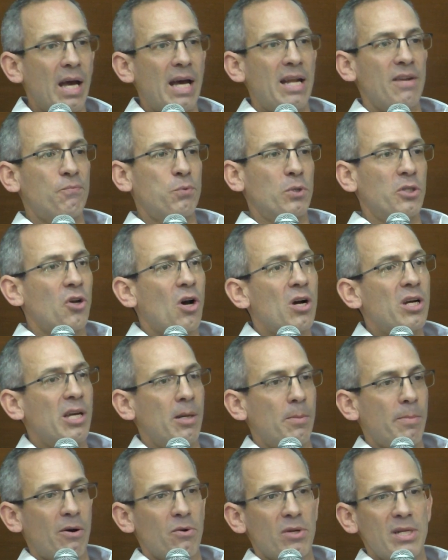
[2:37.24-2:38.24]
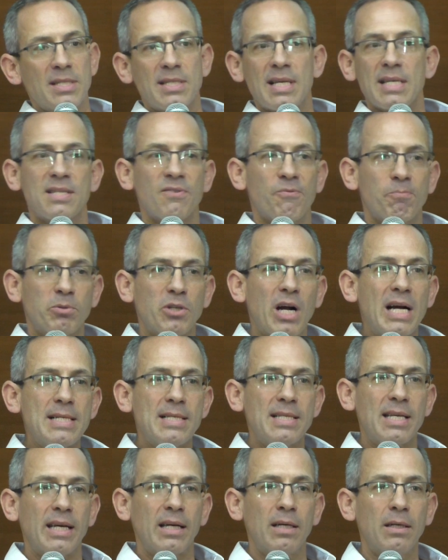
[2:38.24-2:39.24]
And if we're talking about excessive
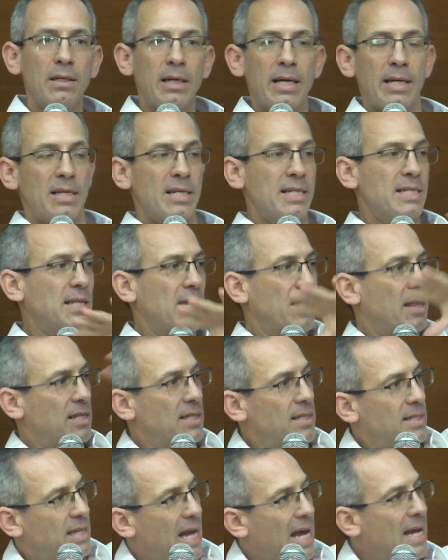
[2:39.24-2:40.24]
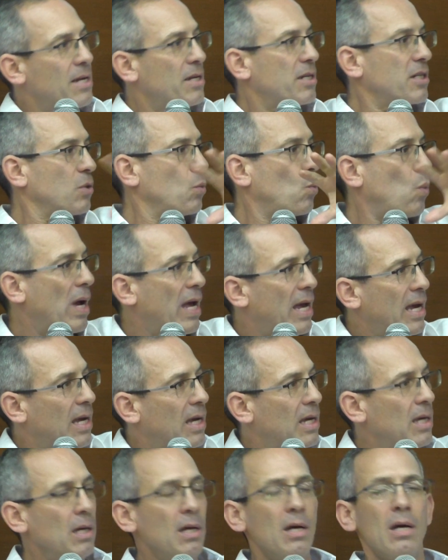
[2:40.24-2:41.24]
pricing, at least in the standard
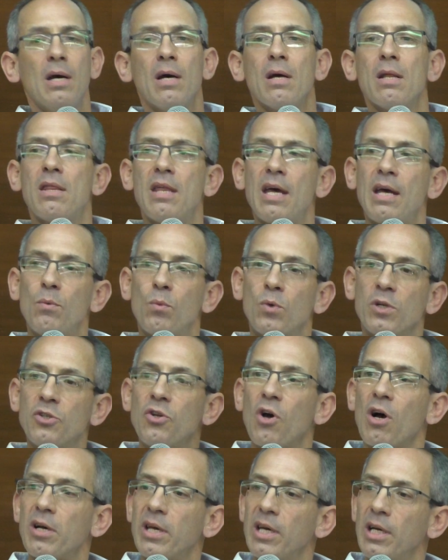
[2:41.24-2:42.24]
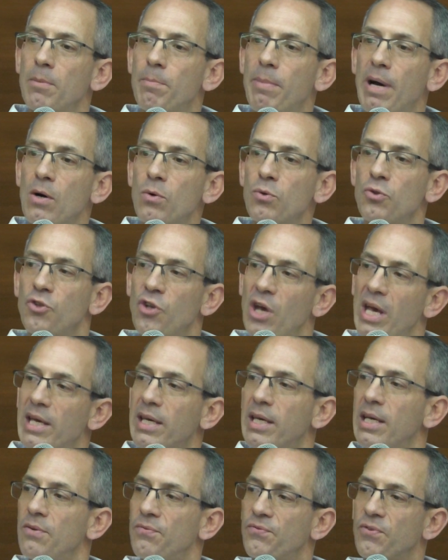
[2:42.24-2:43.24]
way, then we're talking about
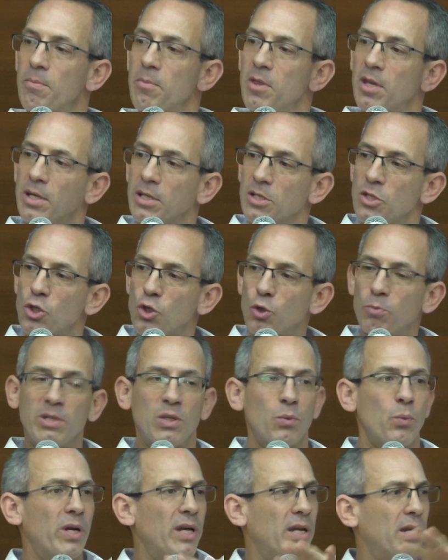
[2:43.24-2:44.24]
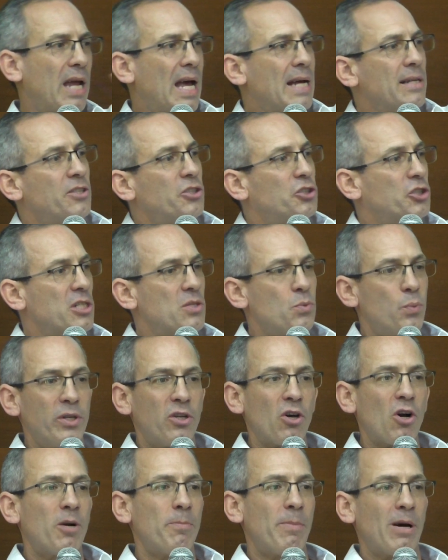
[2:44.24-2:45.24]
taking from the consumer. In antitrust, we
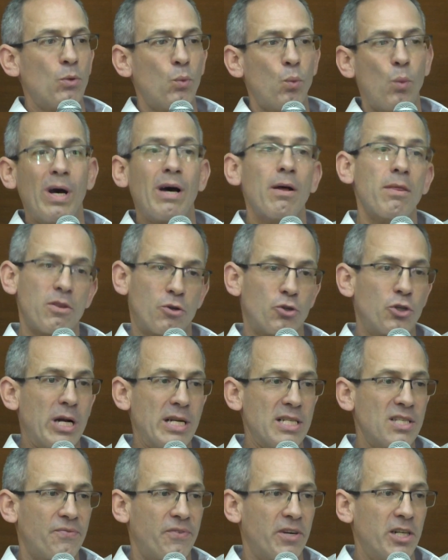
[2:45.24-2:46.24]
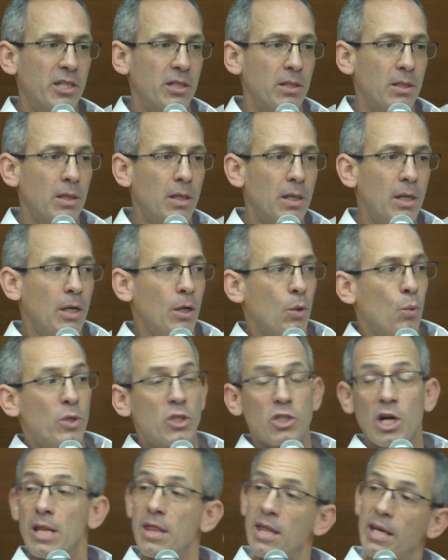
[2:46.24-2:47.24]
talk about wealth transfer,
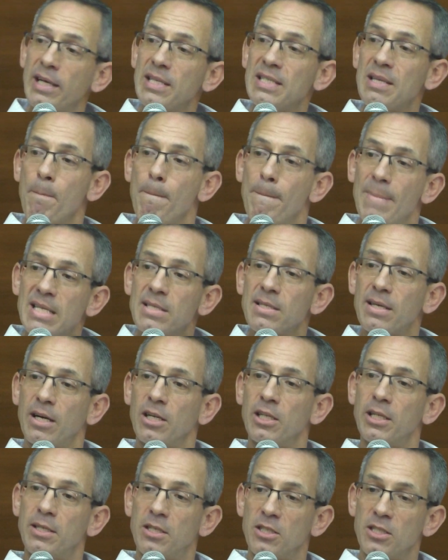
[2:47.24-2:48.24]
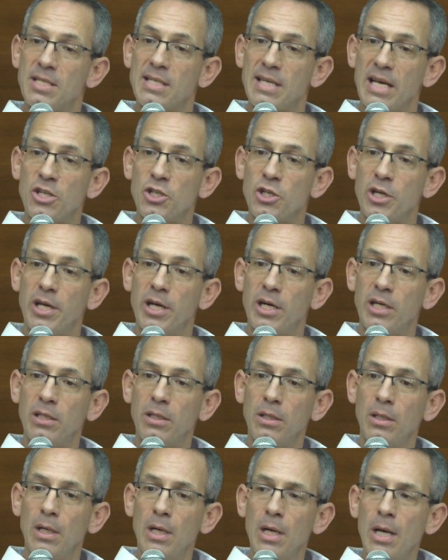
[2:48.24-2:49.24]
which I think is a mischaracterization
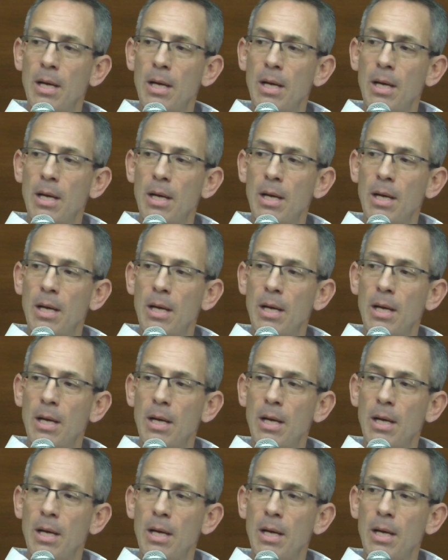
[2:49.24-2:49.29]
here,